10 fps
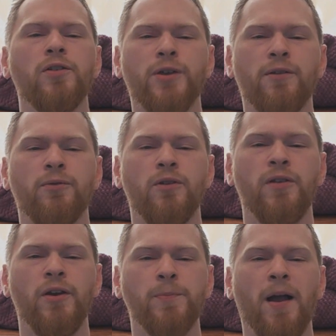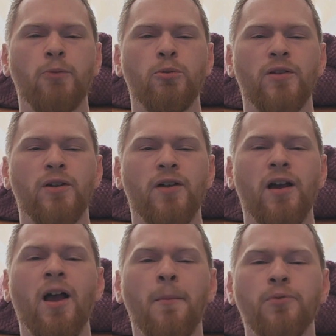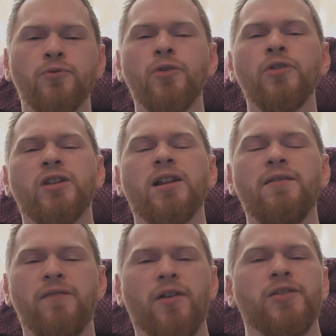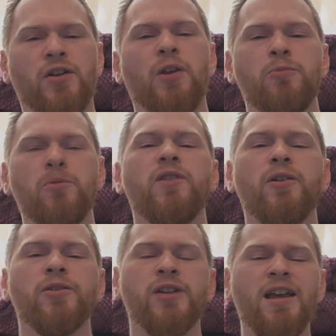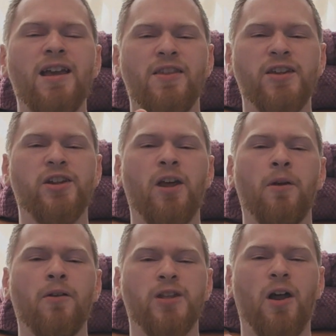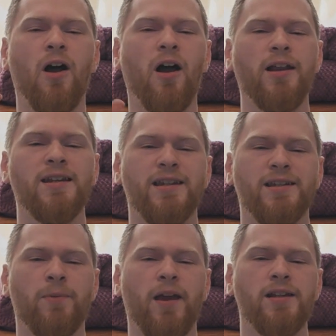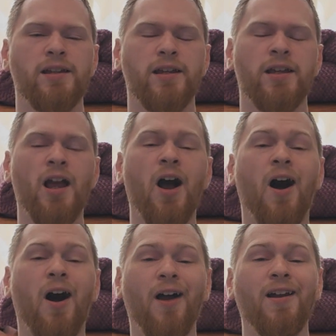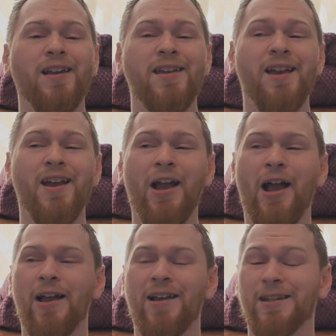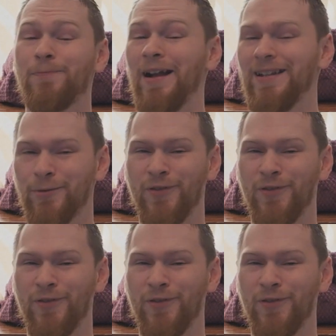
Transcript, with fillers: for Reviews back with another Bruce Lee first time reviews. This time going to the highly anticipated, highly uh, expected